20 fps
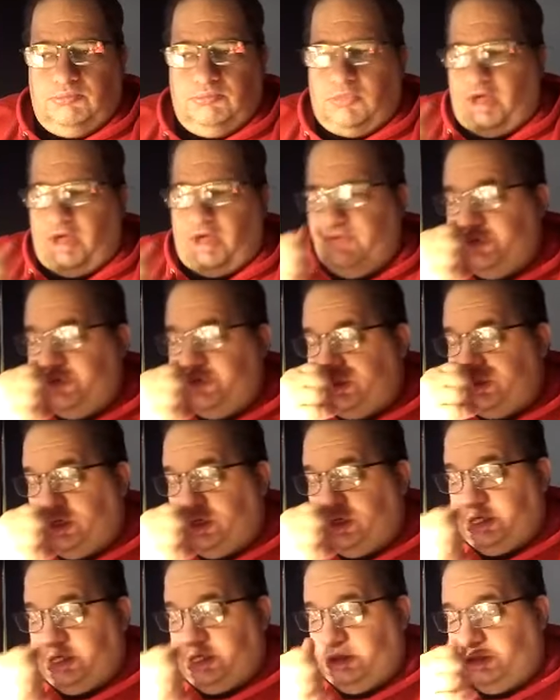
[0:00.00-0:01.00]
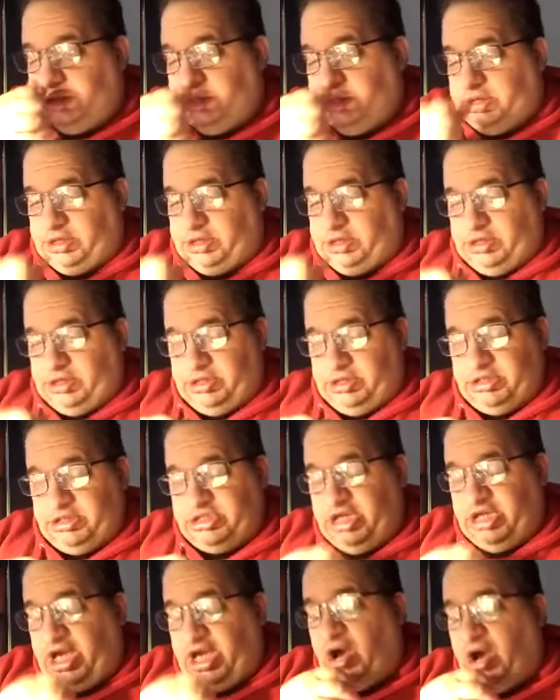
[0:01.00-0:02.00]
visiting and
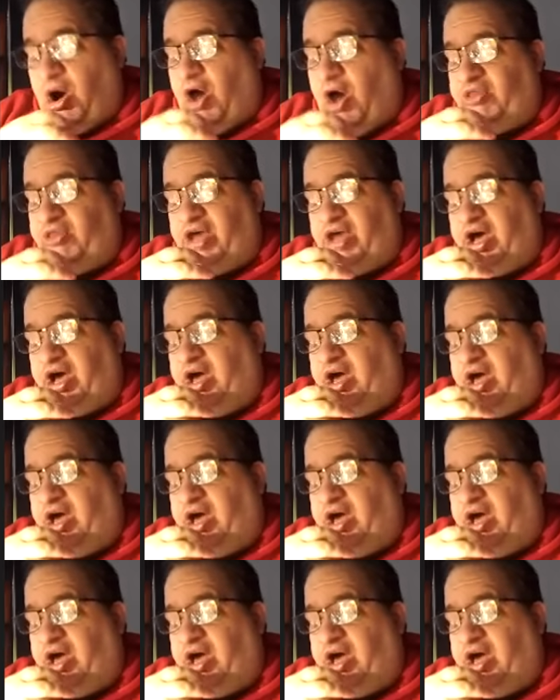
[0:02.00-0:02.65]
seeing all the